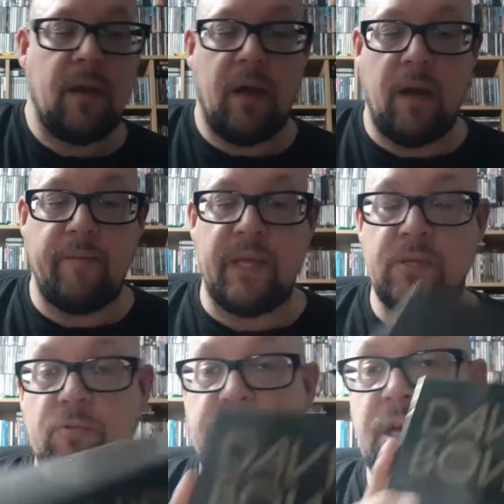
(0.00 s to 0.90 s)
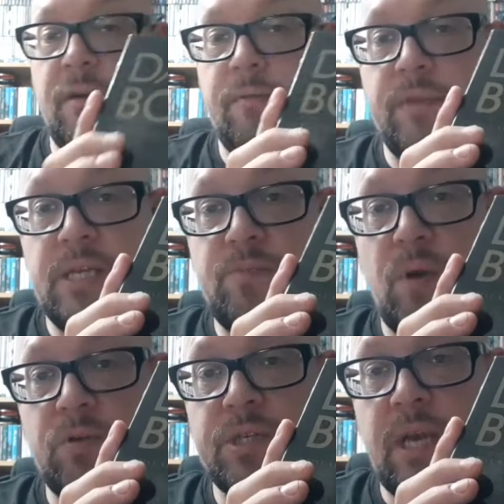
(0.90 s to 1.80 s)
Um, there's also this
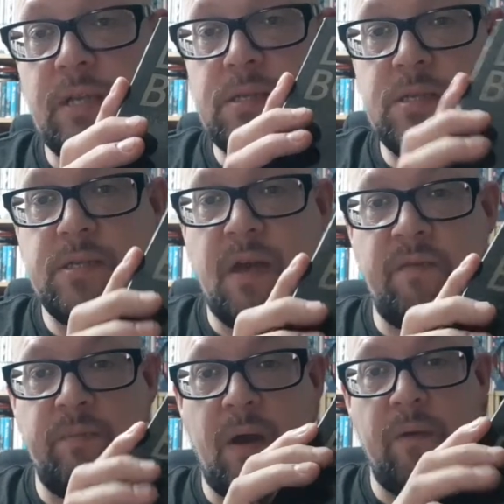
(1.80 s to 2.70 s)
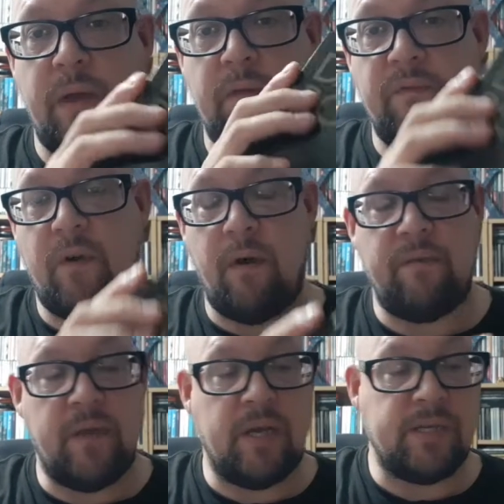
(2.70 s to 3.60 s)
box set, David Bowie, Five
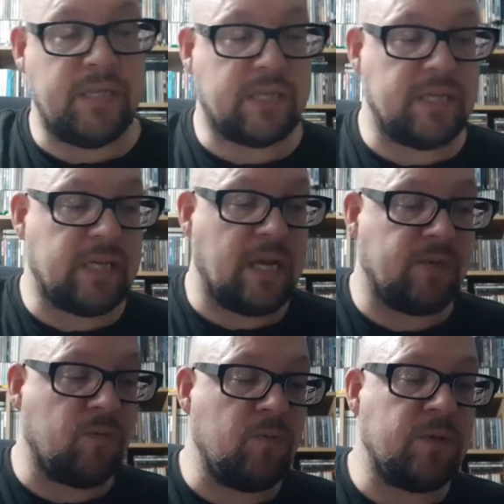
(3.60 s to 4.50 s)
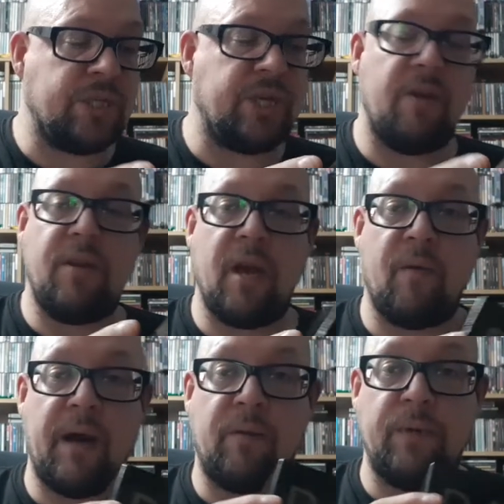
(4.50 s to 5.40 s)
Years. This contains all the
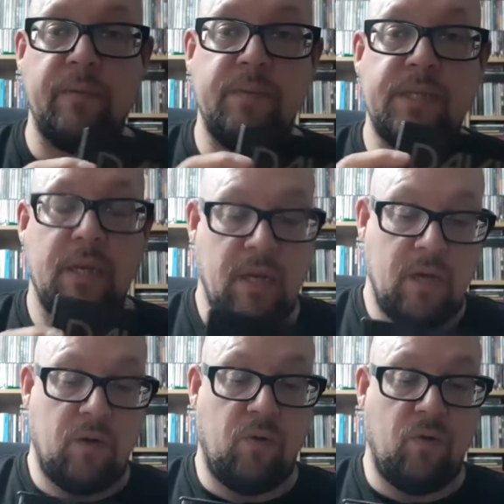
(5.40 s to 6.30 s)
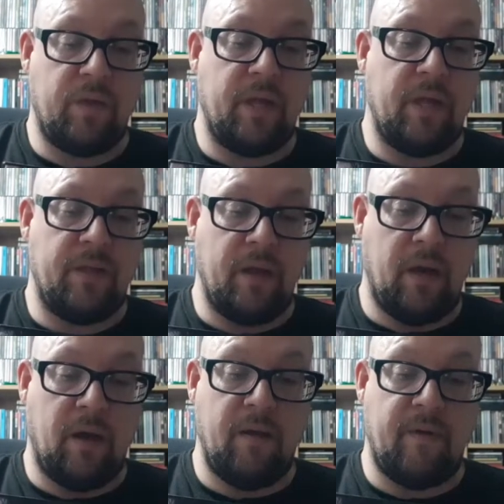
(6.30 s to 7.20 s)
studio albums, all the, the
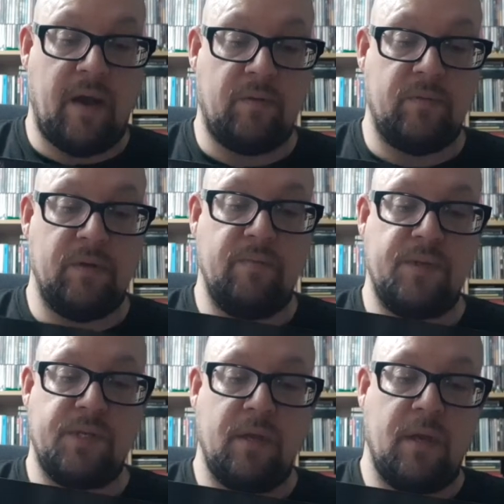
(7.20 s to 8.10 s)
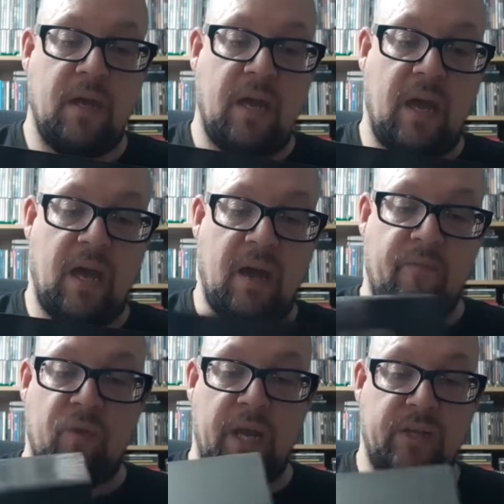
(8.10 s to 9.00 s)
live albums um,
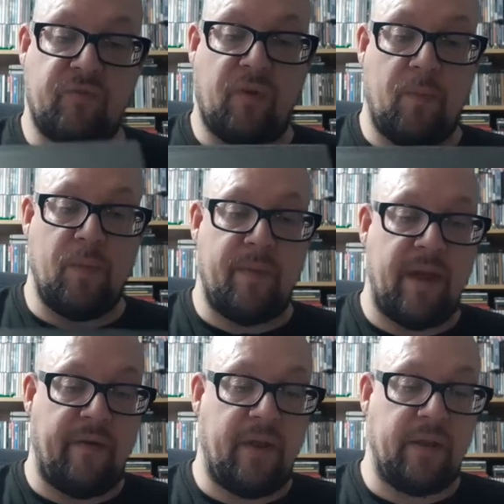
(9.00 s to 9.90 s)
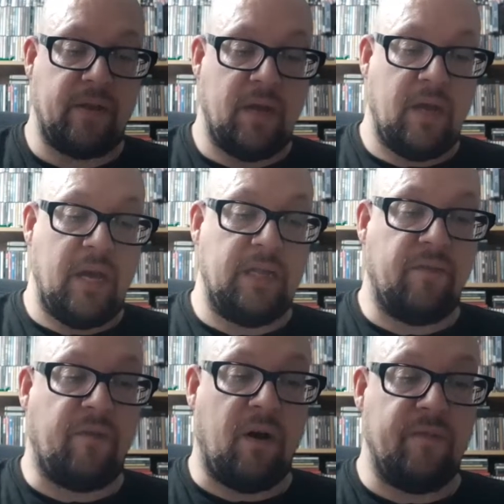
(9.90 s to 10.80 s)
released from the period in the
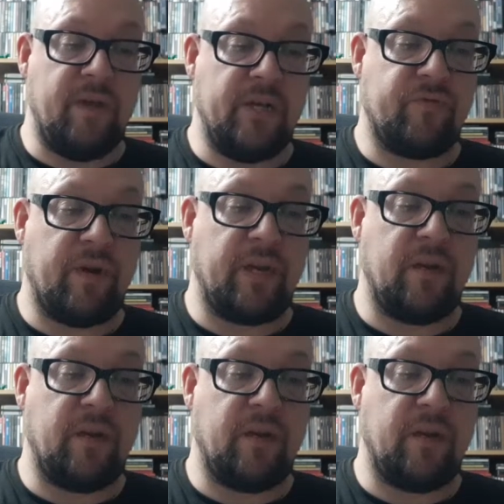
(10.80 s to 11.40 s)
five years running